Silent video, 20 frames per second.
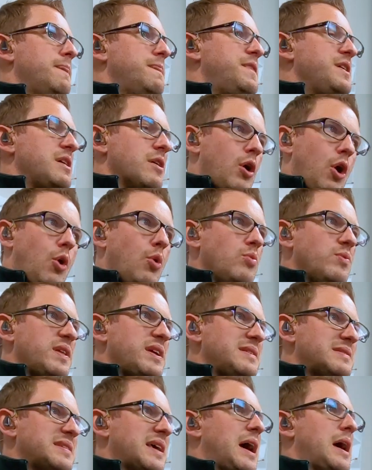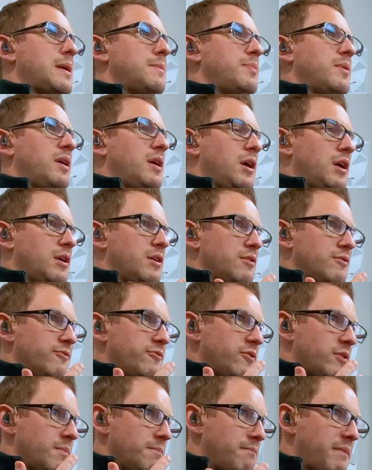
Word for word: The only type of